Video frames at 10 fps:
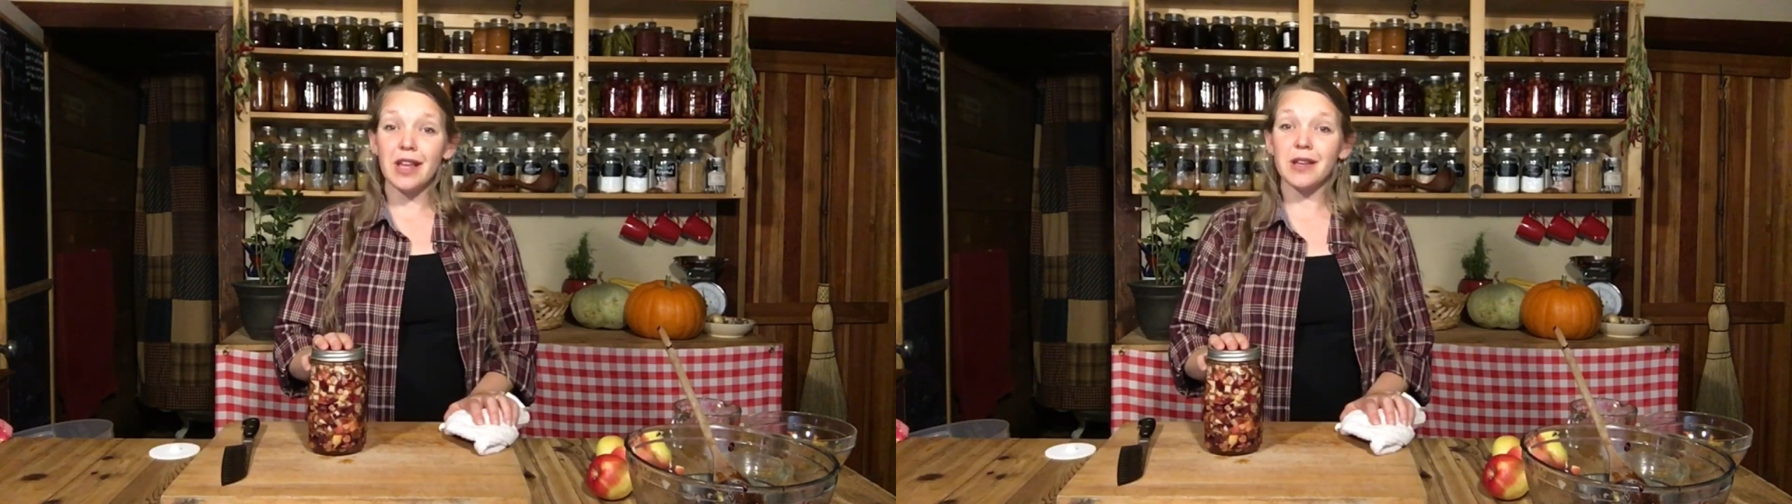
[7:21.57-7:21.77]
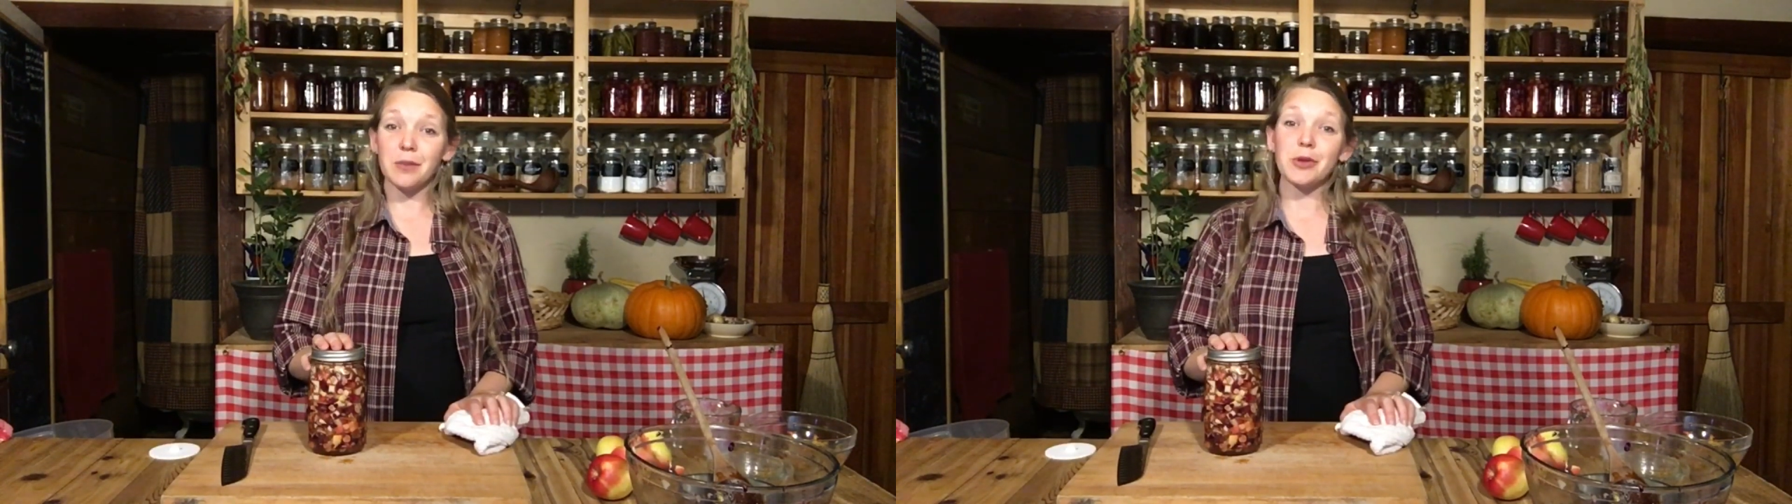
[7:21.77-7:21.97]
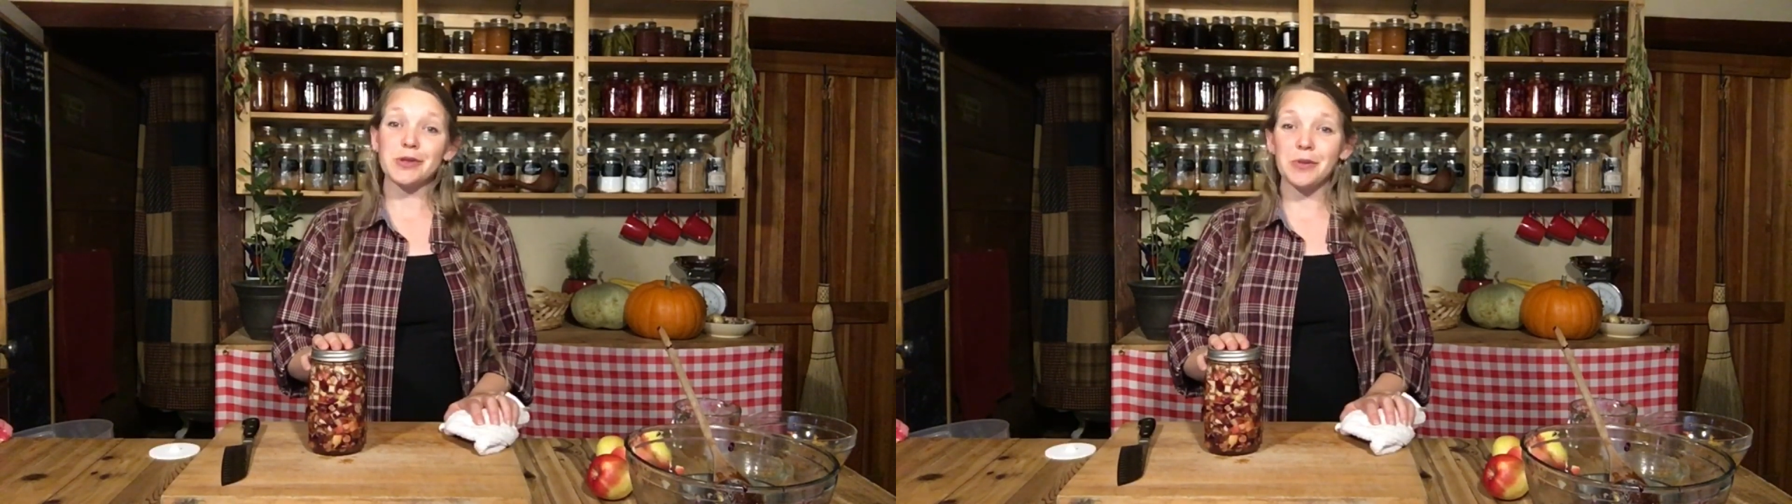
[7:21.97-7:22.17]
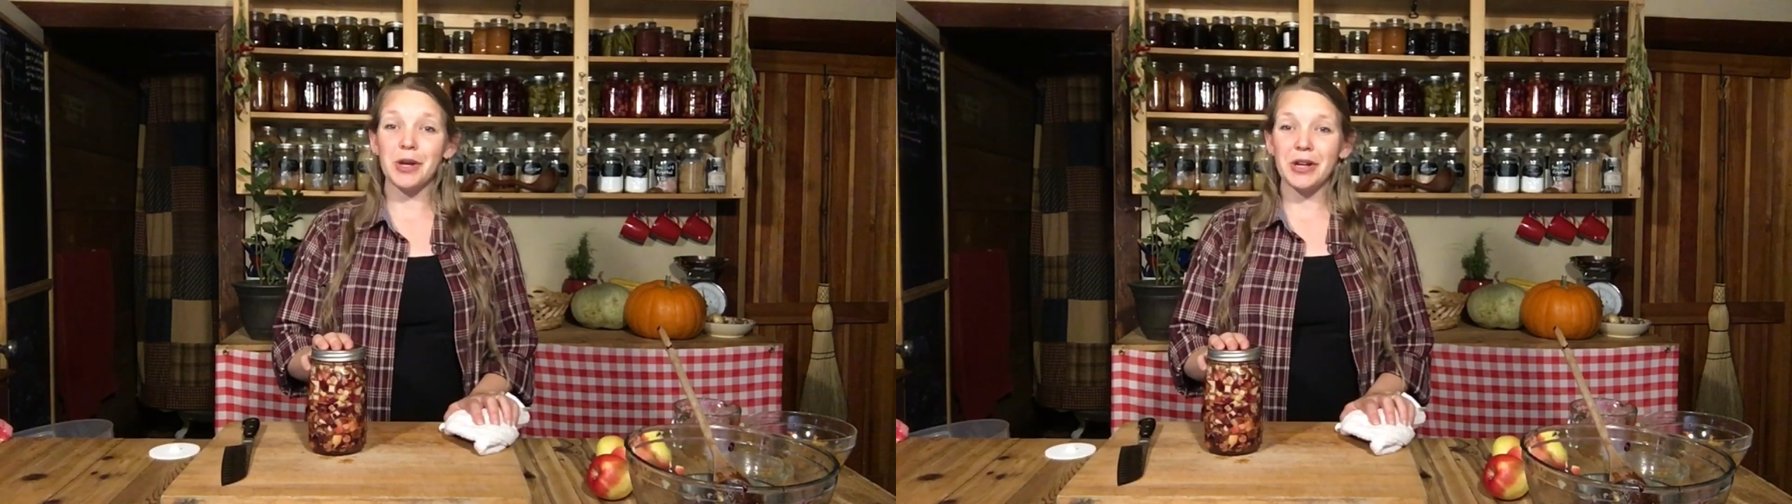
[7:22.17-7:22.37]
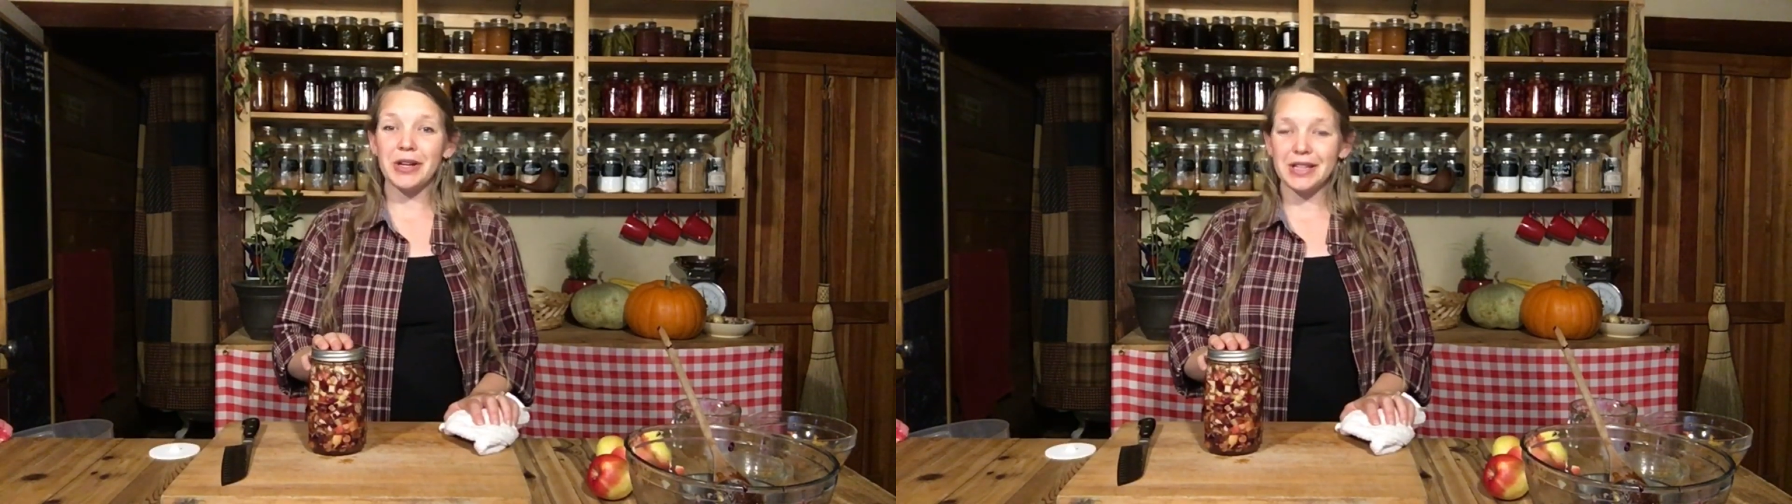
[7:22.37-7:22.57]
like most
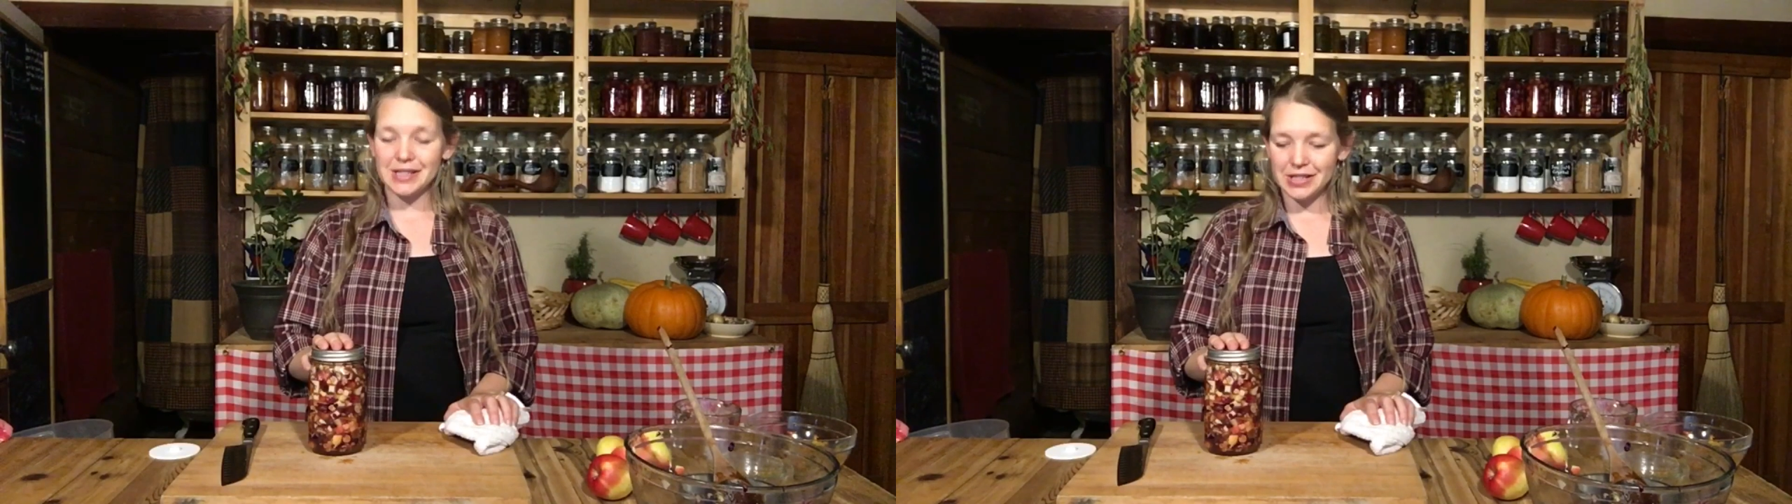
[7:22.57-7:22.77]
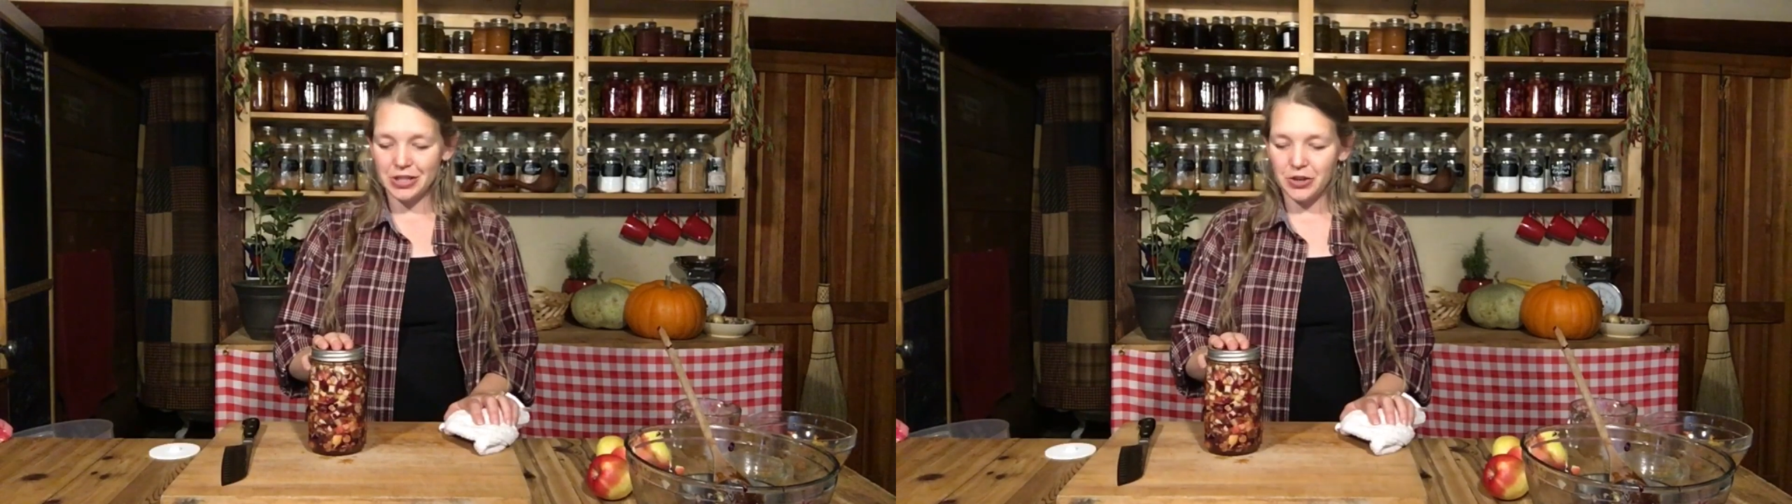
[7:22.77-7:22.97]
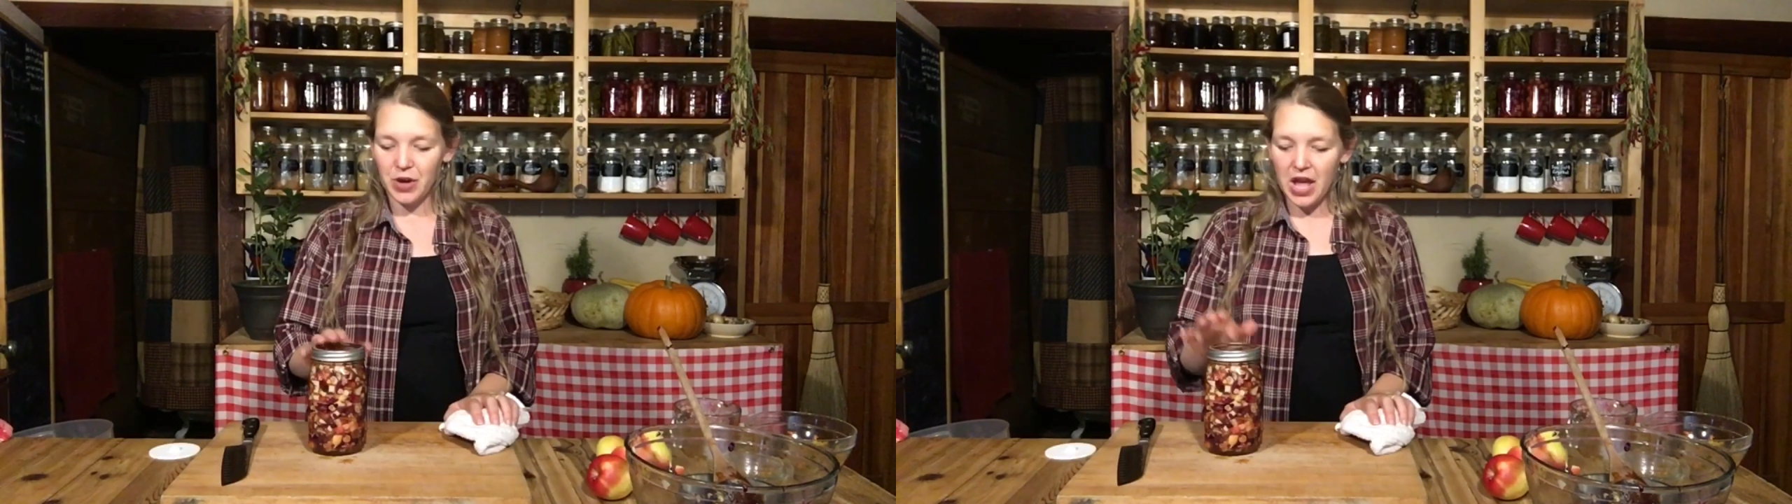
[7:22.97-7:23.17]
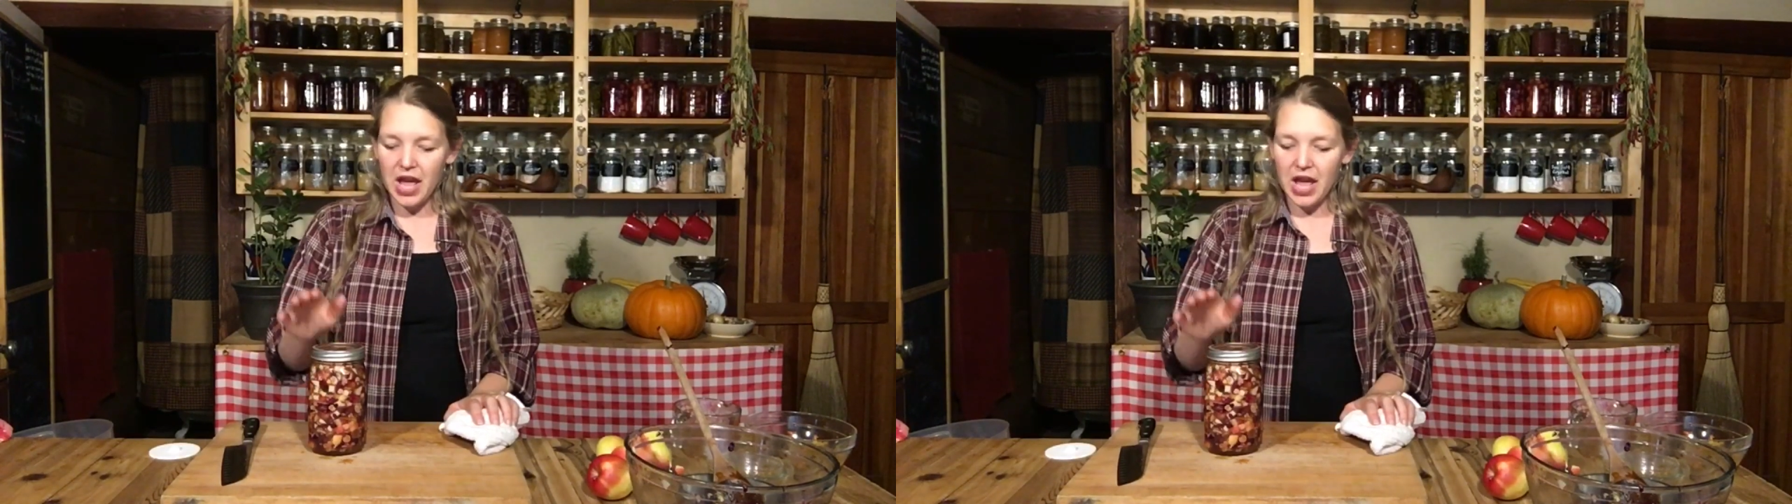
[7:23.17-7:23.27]
Americans do.